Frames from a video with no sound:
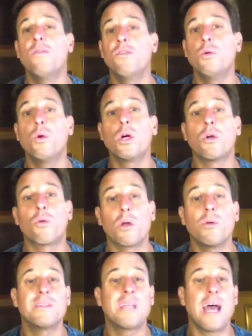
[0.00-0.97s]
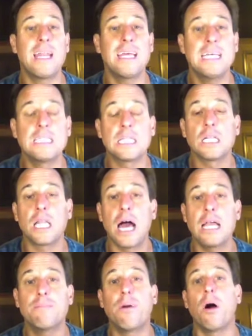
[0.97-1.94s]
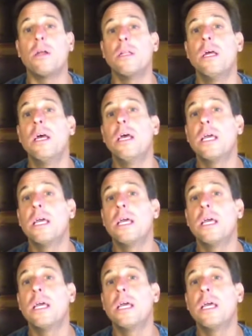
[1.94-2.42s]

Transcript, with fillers: If you agree with that, hit the like button.